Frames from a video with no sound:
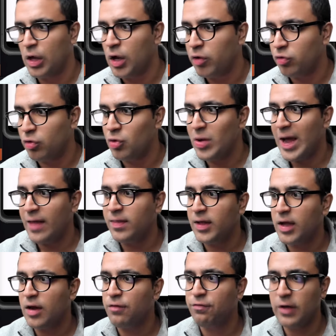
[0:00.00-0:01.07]
So to add the
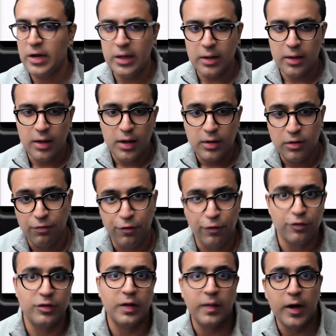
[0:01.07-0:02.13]
confetti, the
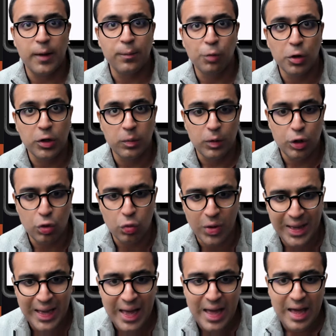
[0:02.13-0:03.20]
first thing that I'm going to be doing